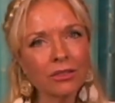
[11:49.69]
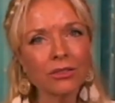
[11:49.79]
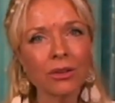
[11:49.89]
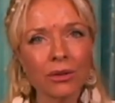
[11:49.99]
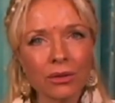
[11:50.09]

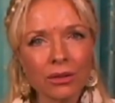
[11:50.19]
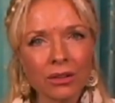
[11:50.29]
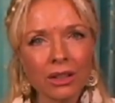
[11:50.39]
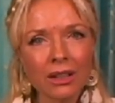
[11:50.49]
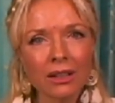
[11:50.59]
So,
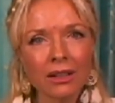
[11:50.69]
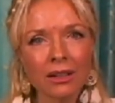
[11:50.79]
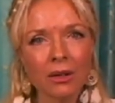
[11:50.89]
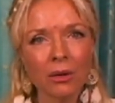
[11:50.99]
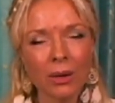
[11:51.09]

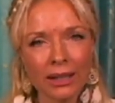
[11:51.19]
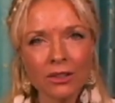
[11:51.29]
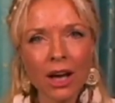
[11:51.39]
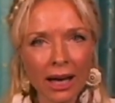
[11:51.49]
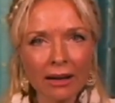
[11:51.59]

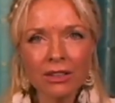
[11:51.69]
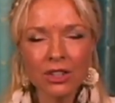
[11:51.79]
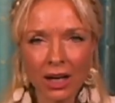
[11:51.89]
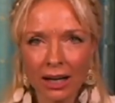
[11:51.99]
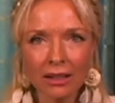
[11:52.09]
when you have a
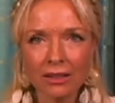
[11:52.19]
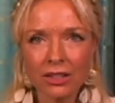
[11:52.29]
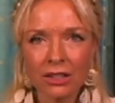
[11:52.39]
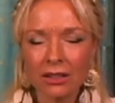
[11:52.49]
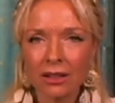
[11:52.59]

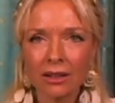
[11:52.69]
challenge,